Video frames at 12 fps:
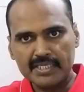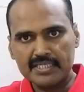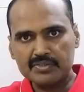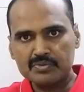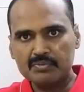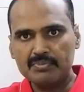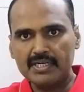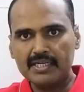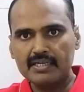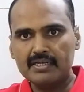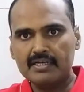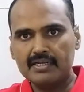is to
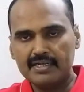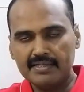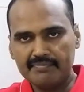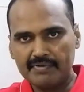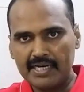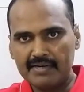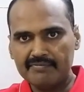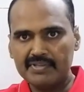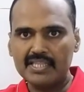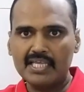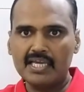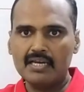be defined
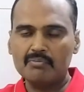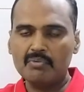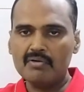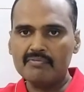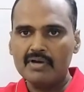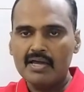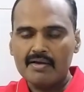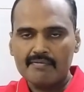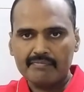with the help of